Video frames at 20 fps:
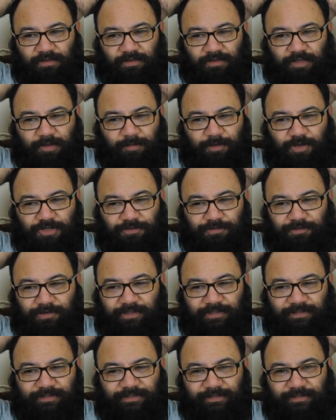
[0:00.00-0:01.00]
commercial
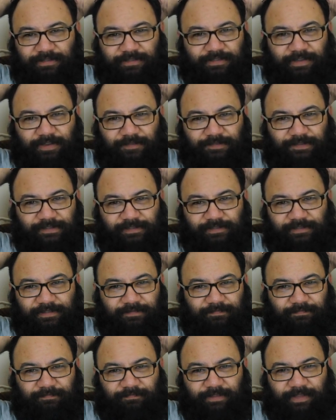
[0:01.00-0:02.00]
goods and services
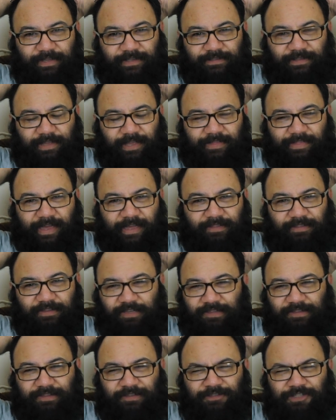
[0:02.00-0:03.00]
and things like that,
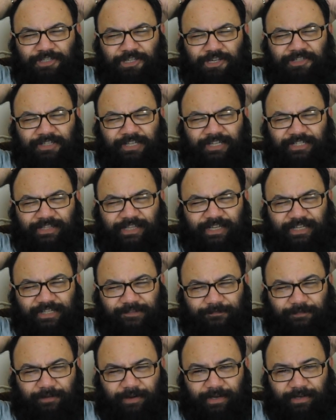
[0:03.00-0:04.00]
there's no such thing as
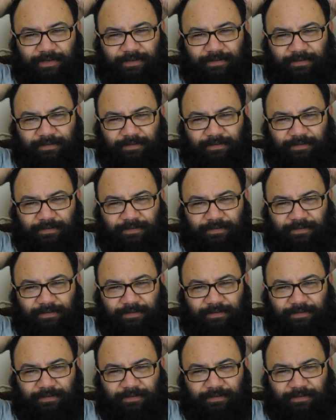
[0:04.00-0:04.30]
free.